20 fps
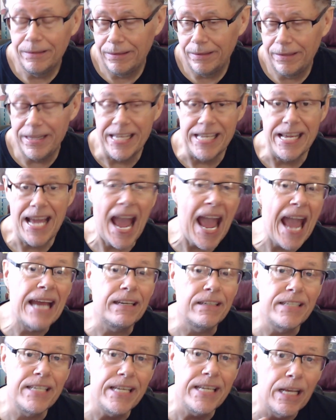The
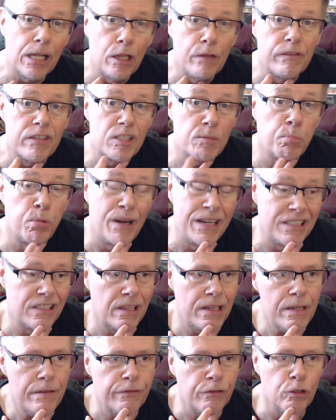anti-Elvis
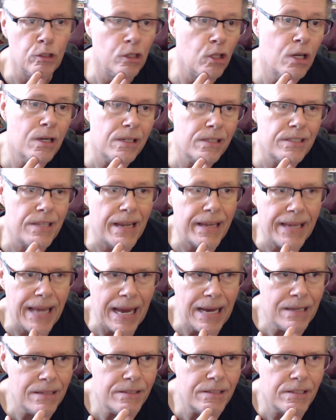Presley for looks, I
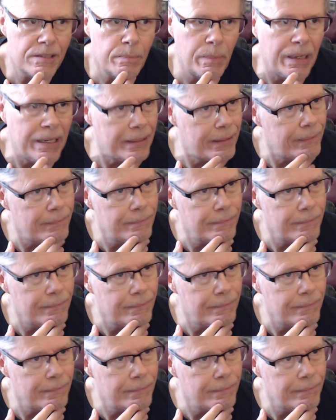guess. But,